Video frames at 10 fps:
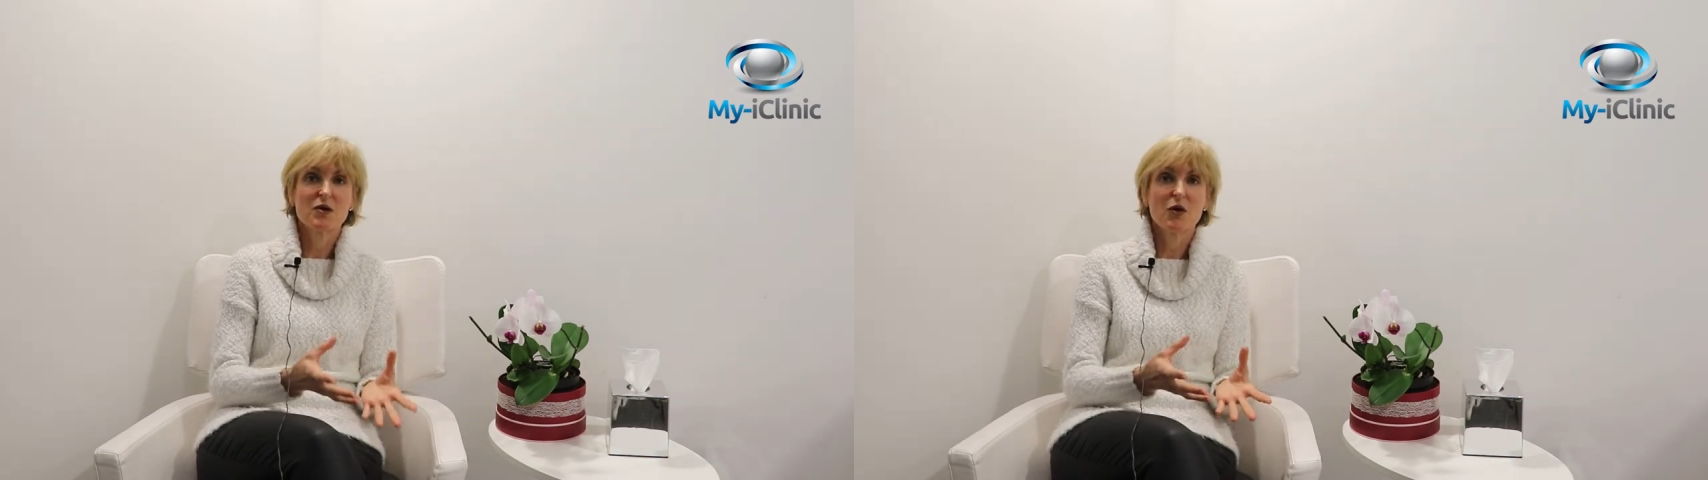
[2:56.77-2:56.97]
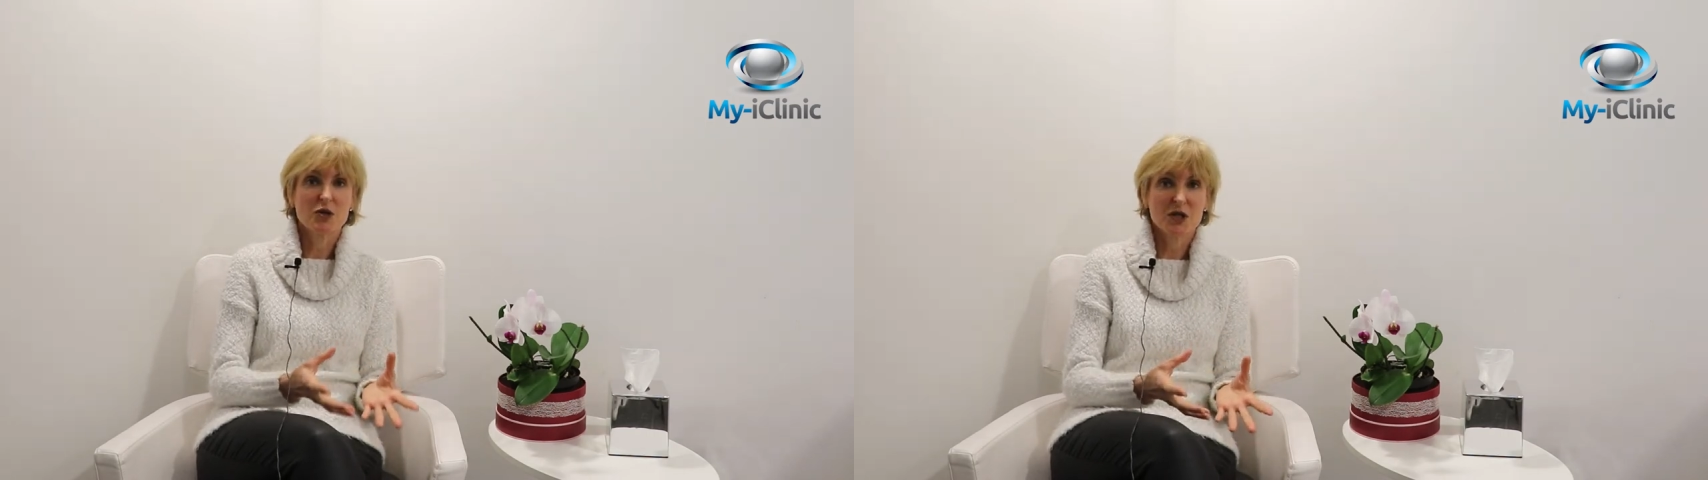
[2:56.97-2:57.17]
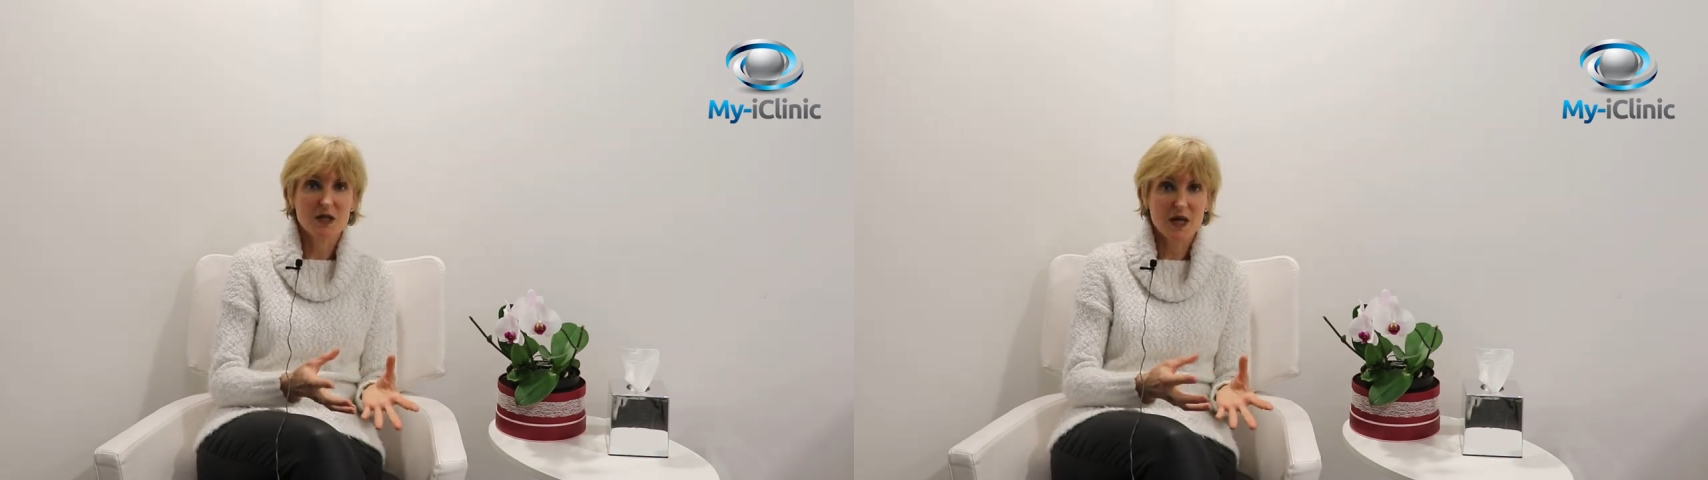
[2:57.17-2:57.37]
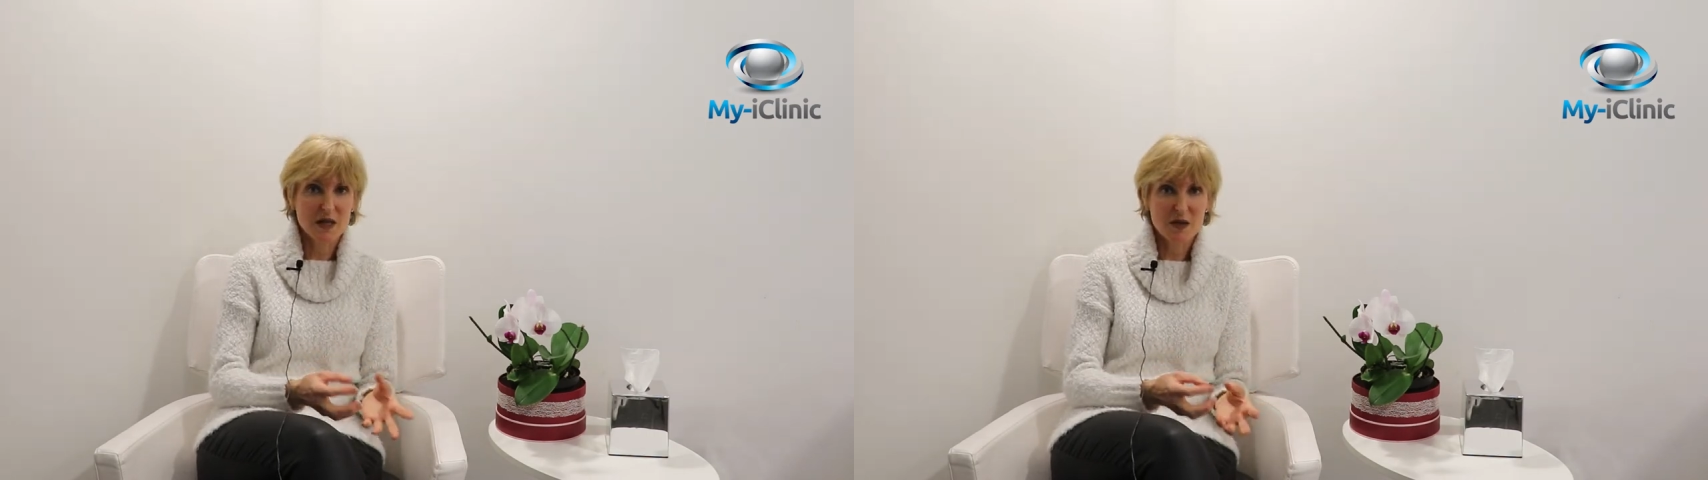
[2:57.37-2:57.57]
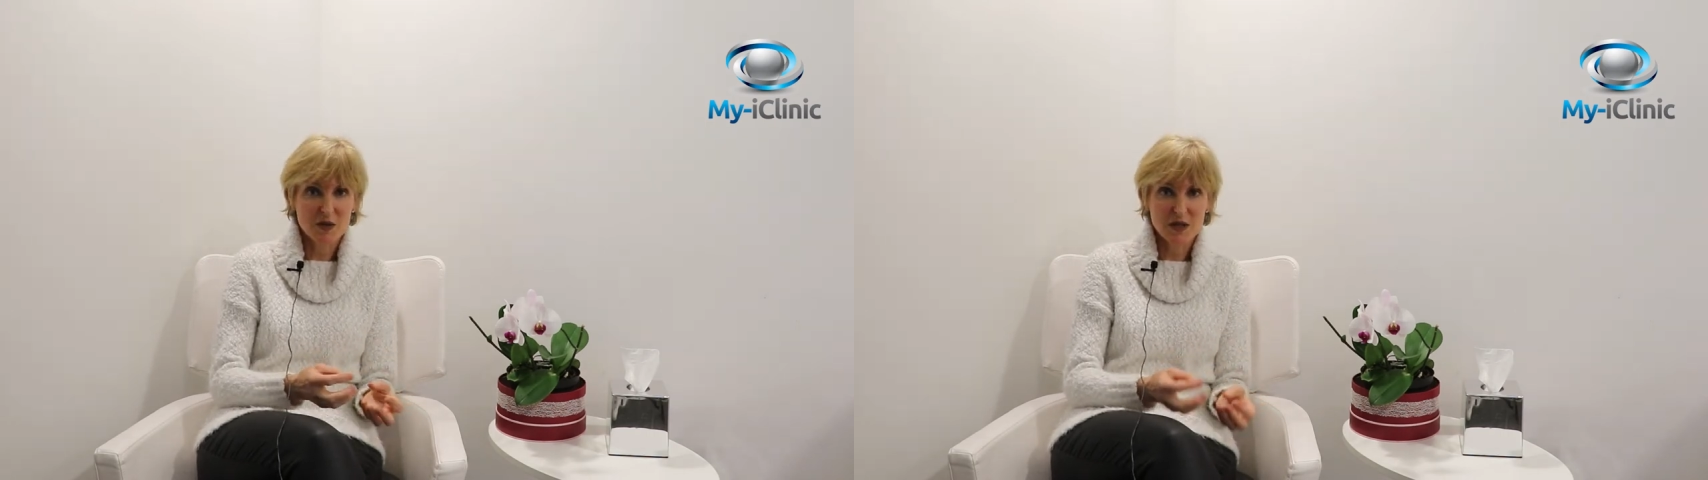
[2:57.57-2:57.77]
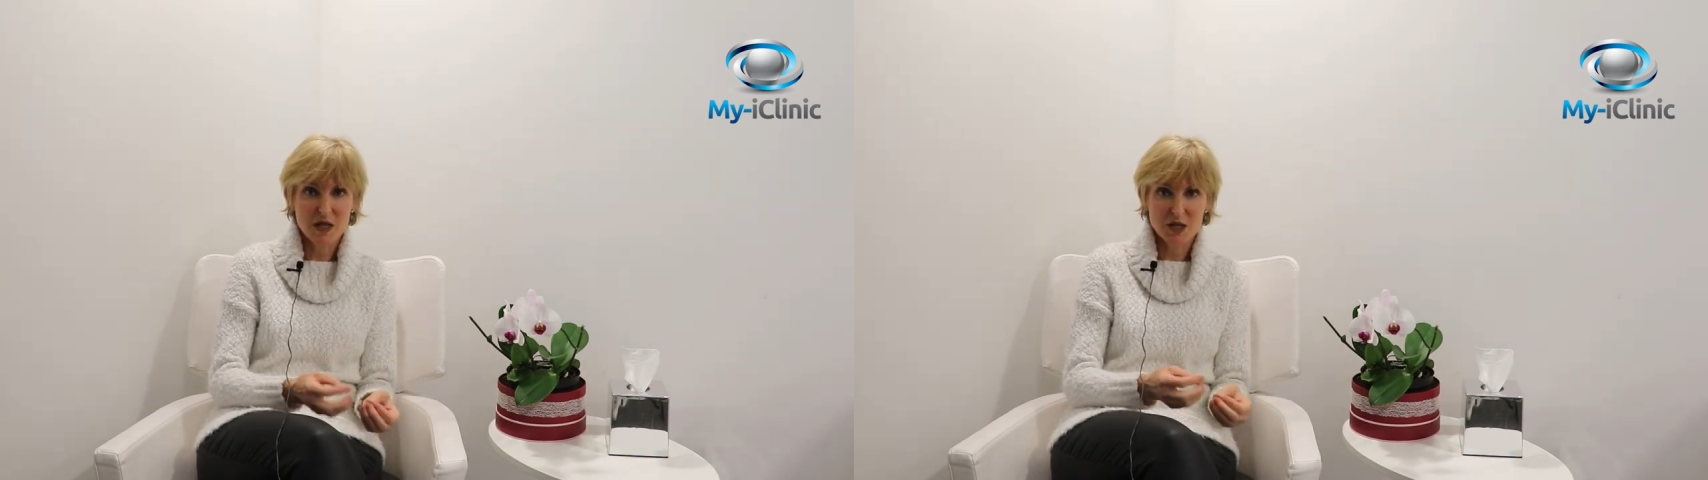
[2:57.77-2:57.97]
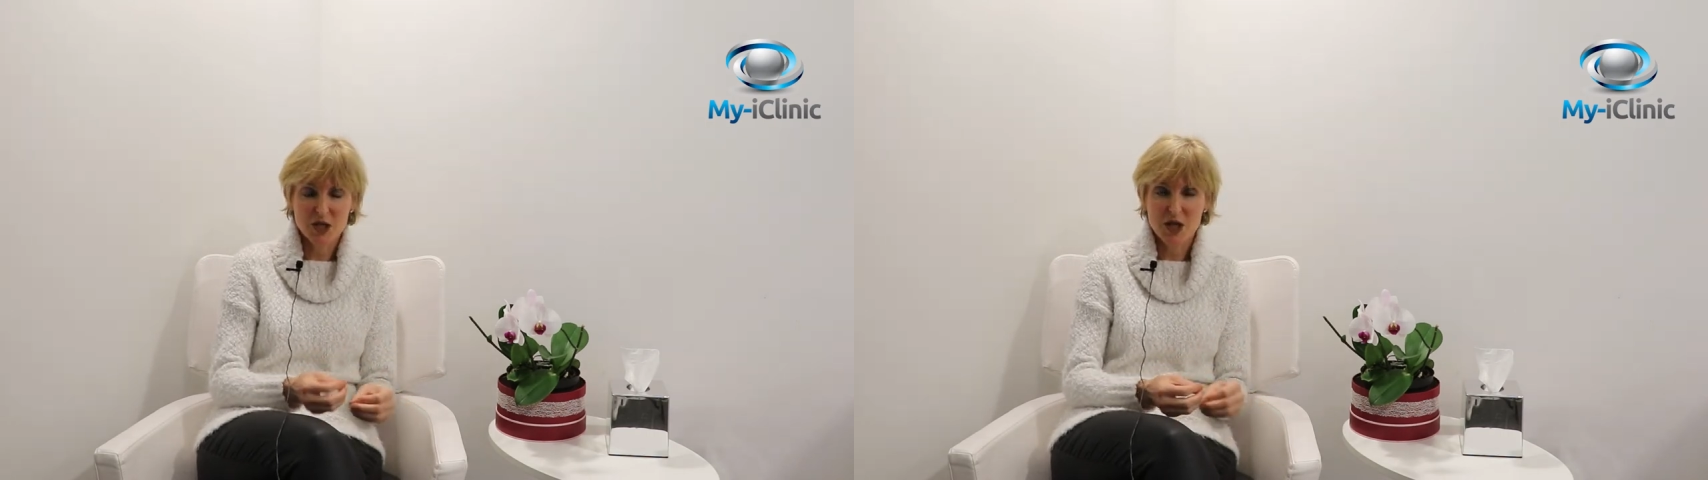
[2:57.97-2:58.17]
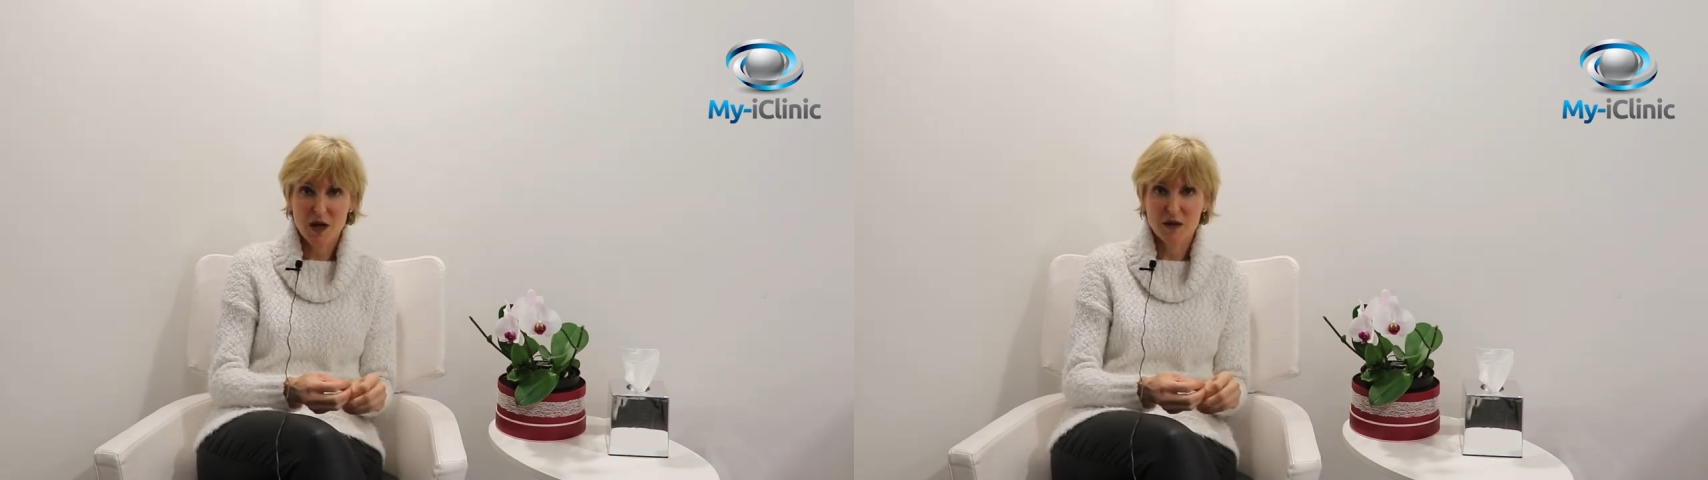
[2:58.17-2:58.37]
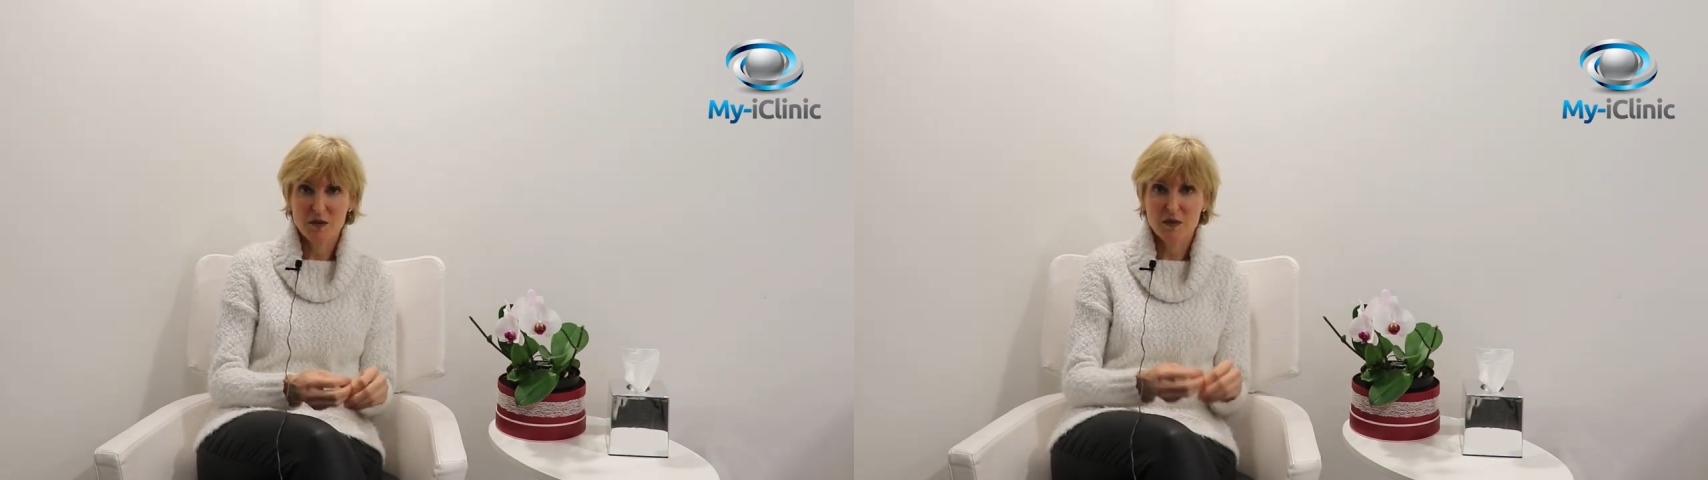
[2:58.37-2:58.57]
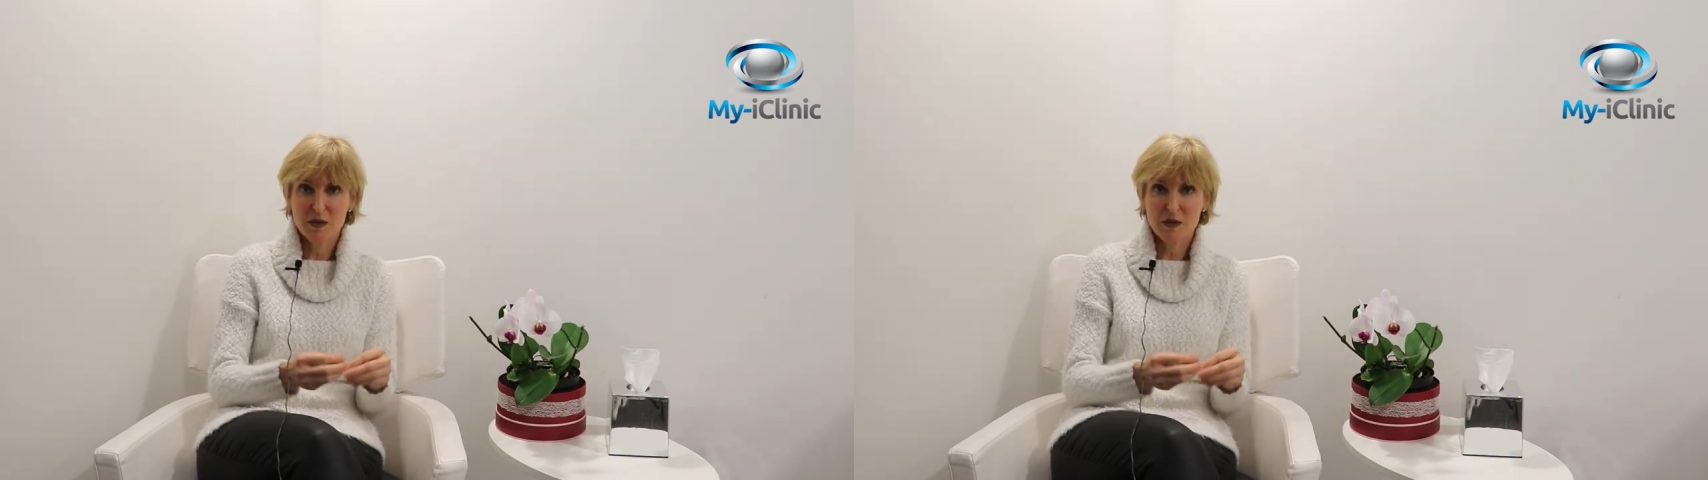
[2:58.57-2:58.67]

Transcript: not just getting the procedure done,